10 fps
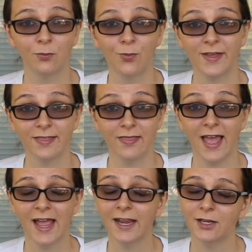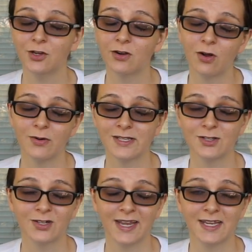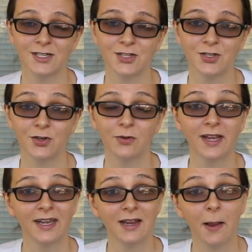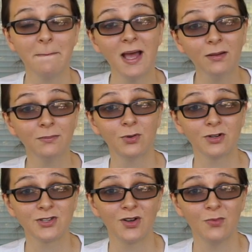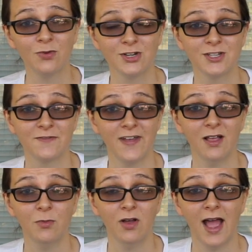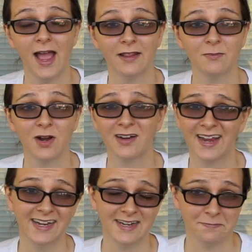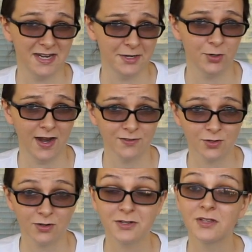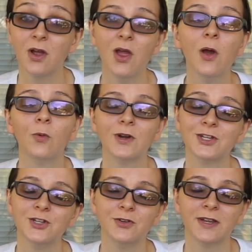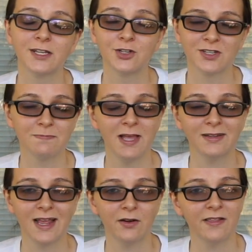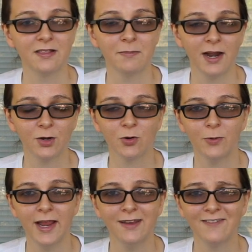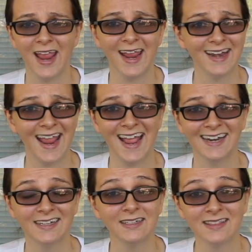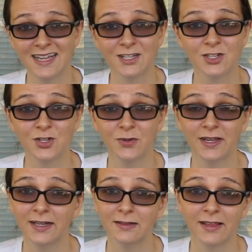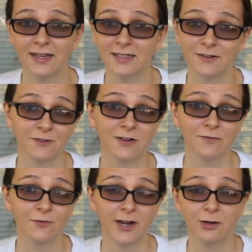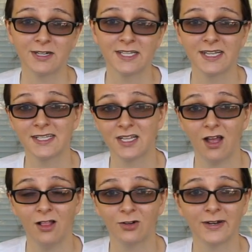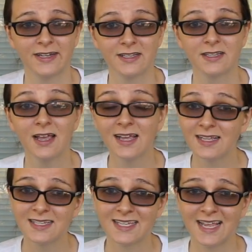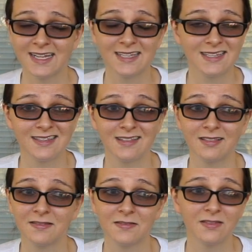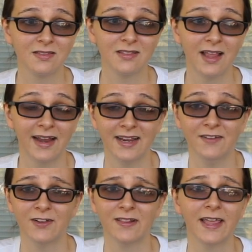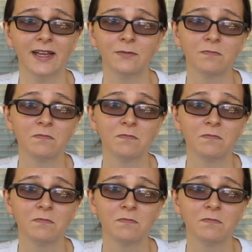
with lye, you can always look into getting melt and pour soap, which is available on the market and in many craft stores, which you can just melt down in the microwave and add things to it like different fragrances, colorants, scents, and even like